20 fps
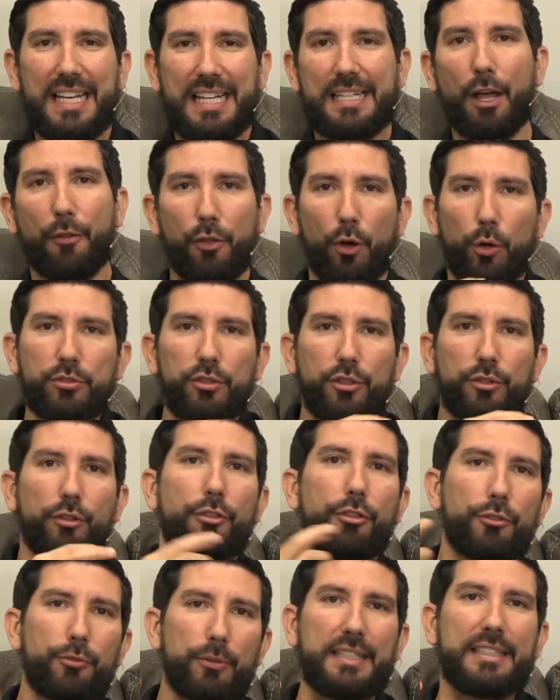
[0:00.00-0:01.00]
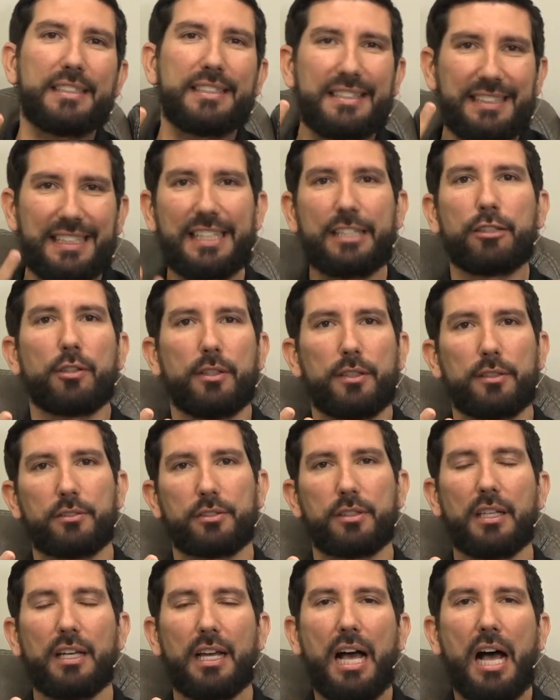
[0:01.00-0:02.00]
Now, those are the 3
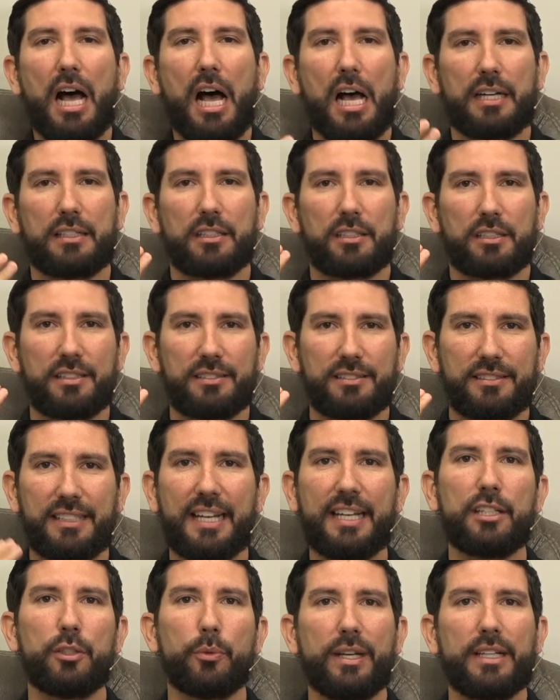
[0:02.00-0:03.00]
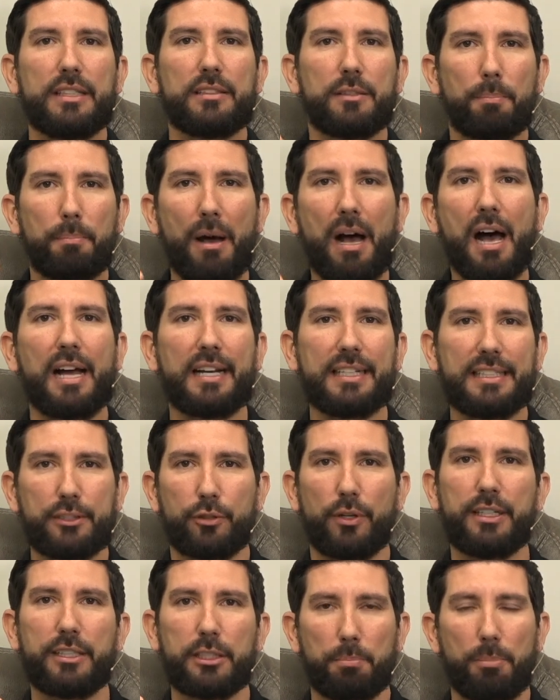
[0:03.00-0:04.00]
secrets on continuing to potty
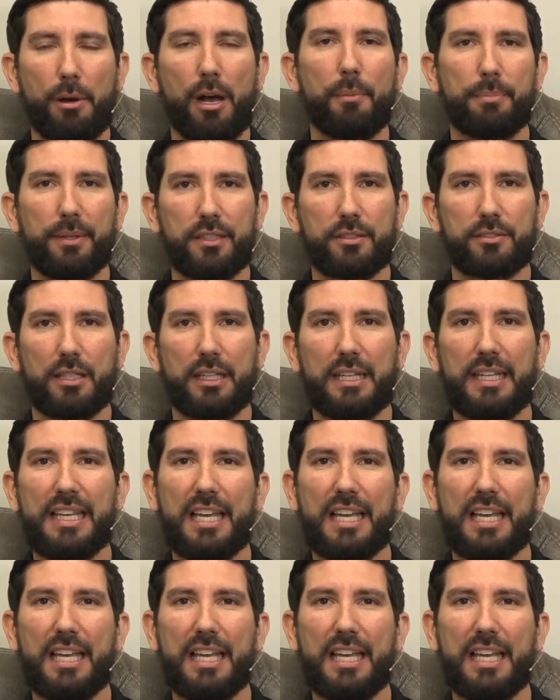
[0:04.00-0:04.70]
train your puppies.